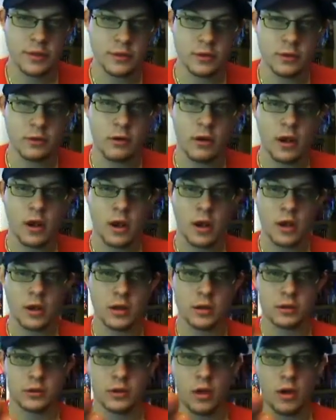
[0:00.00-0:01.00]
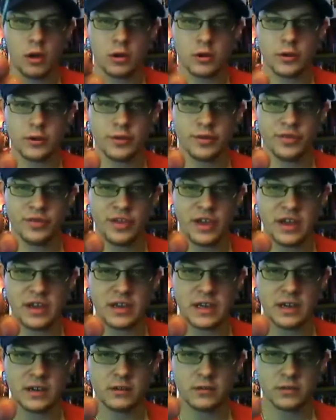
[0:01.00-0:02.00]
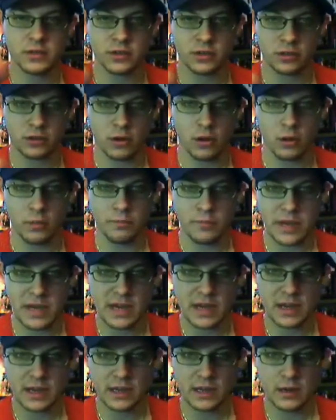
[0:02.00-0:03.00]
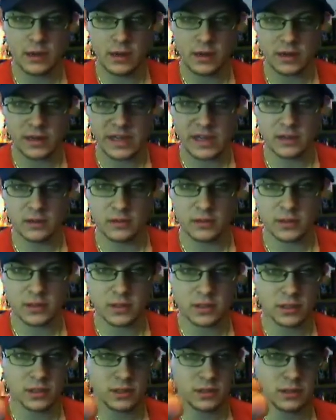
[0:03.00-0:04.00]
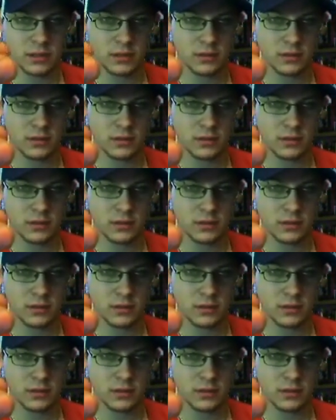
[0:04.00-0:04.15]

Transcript: They're long, thin needles. They're called beading needles.